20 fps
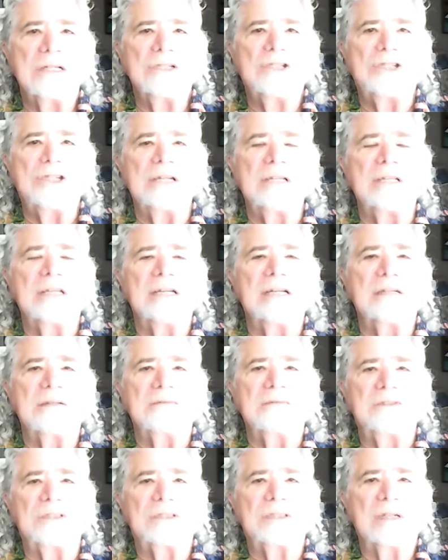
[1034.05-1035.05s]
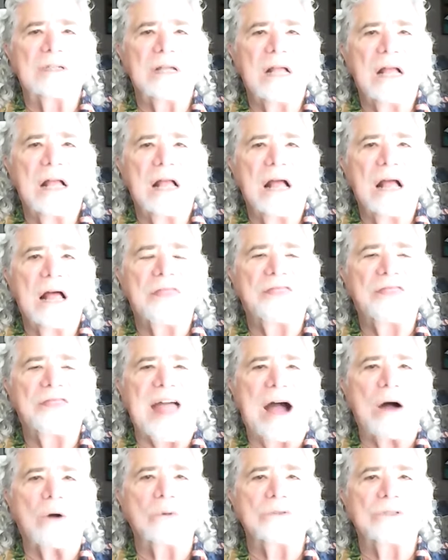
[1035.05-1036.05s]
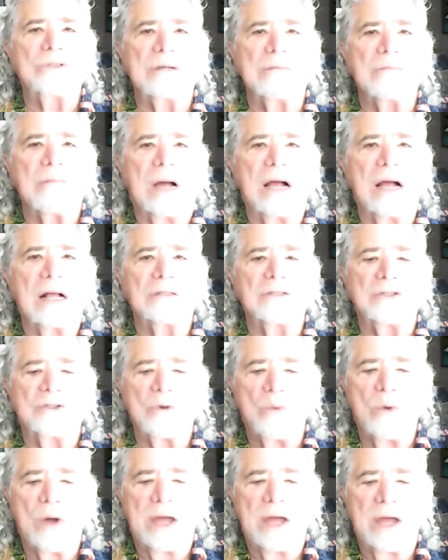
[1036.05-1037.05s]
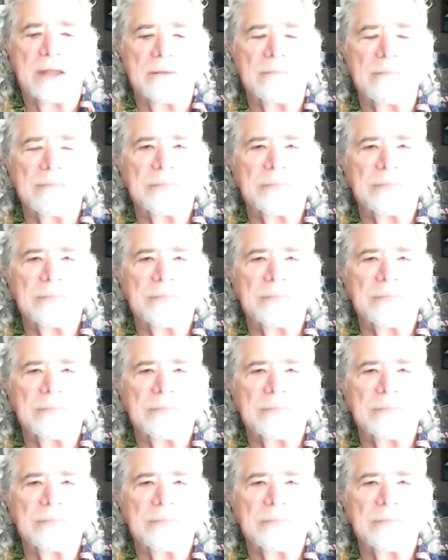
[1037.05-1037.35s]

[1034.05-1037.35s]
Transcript: She lives thousand miles away.